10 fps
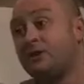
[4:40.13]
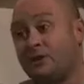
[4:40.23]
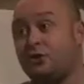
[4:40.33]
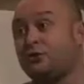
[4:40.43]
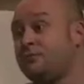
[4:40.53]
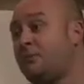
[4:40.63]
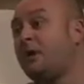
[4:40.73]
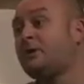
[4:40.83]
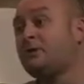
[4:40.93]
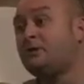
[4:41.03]
George
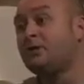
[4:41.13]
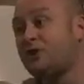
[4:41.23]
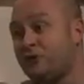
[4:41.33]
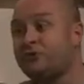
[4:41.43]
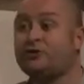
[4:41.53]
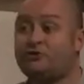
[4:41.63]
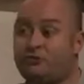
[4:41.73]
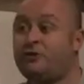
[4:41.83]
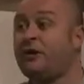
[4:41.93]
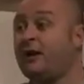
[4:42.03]
Michael shunts
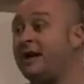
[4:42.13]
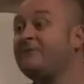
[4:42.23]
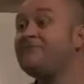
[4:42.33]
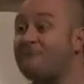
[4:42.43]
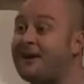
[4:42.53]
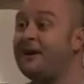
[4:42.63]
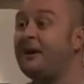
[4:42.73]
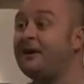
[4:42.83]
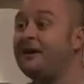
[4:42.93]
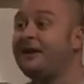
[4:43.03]
trucker in rear.